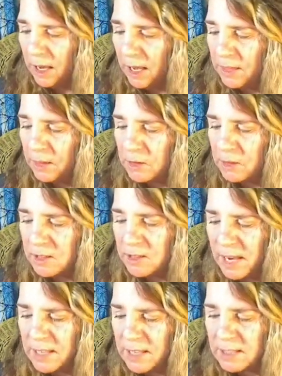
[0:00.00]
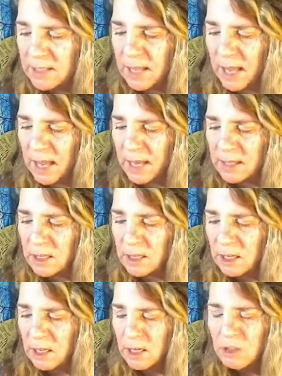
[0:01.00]
And there's a sense that
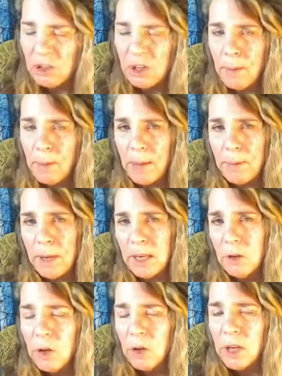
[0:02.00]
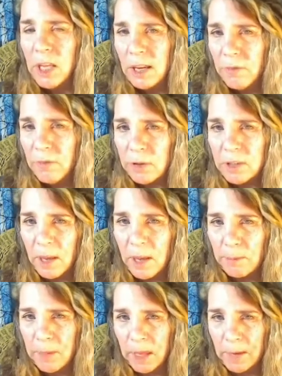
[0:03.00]
she may be looking for
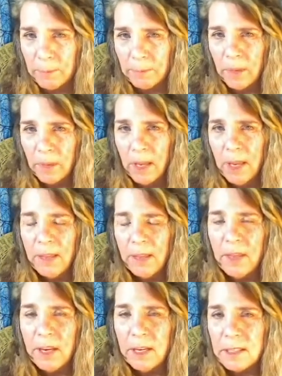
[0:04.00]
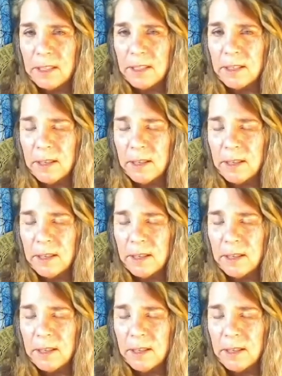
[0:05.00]
something that is